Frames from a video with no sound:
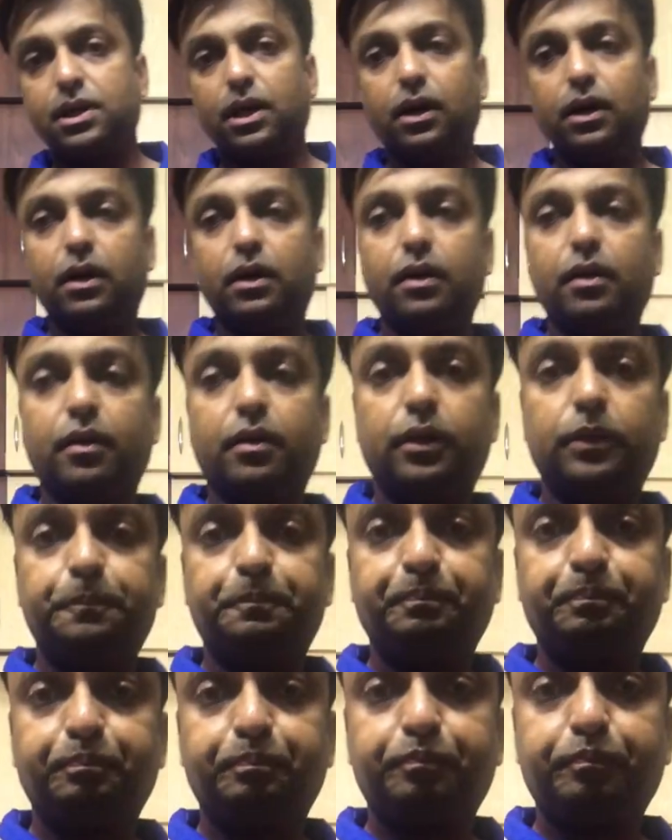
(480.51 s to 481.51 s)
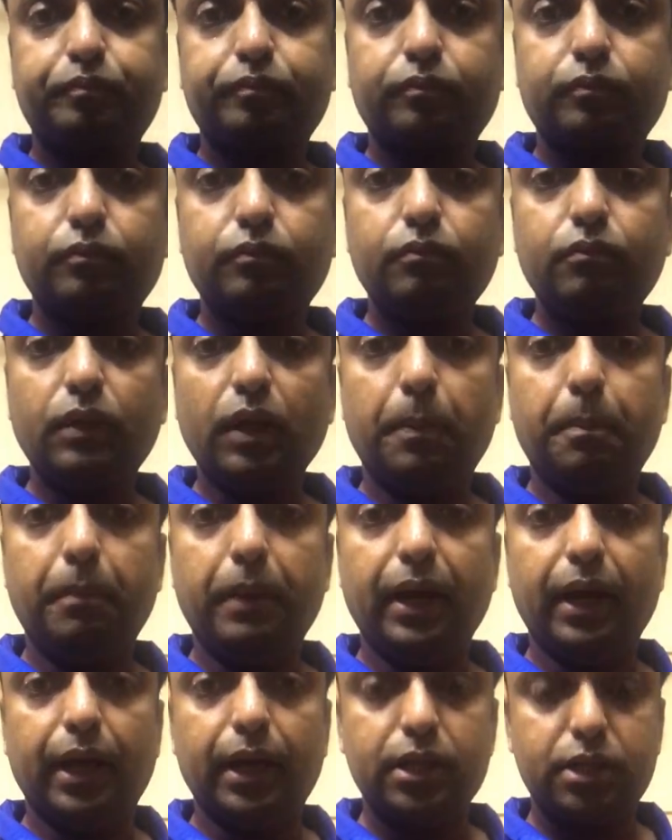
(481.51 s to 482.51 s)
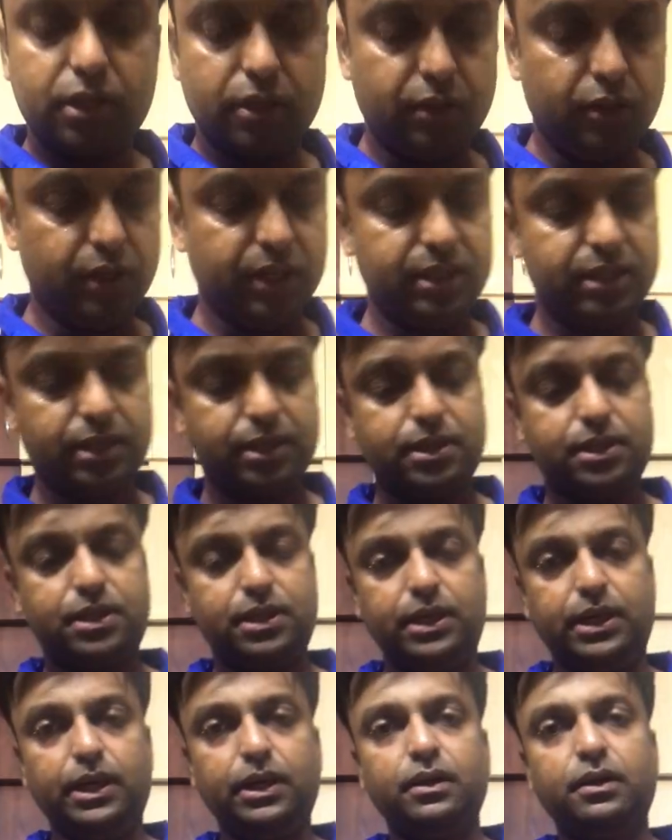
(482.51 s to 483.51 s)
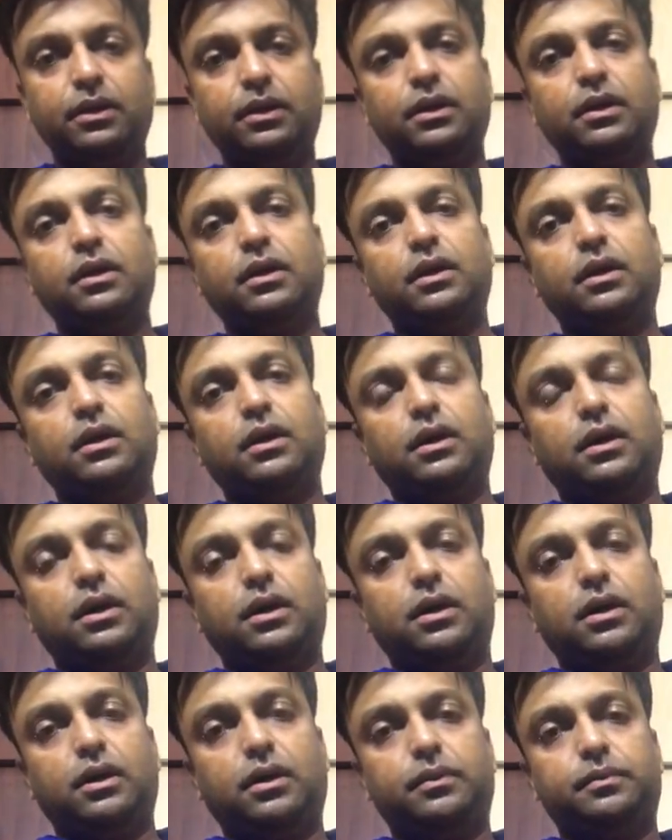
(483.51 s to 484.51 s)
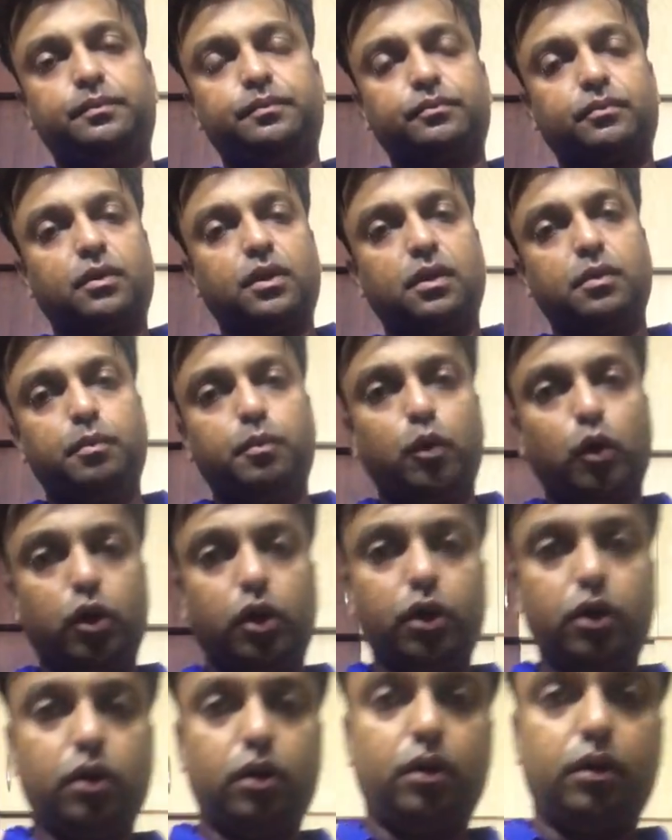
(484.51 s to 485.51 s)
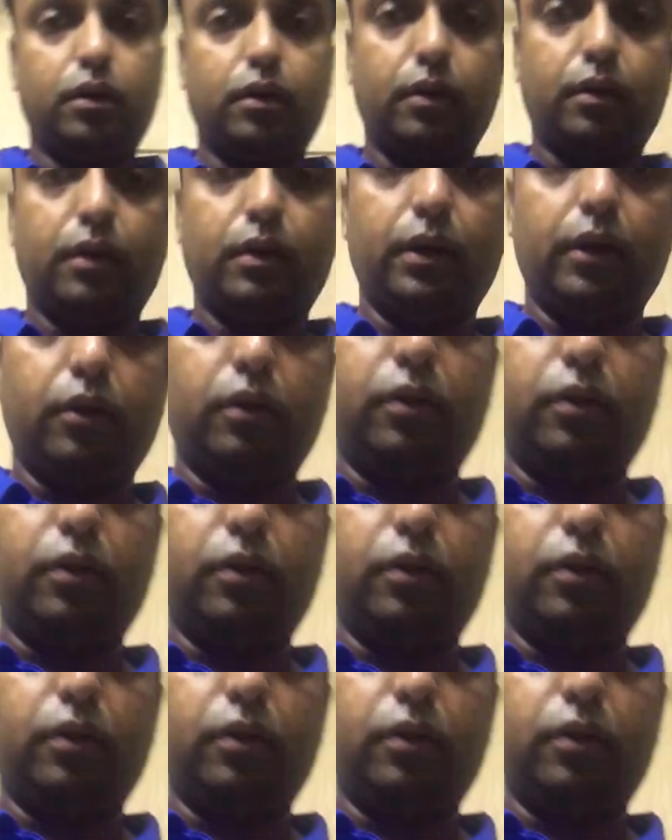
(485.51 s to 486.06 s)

are made, you can just see, put your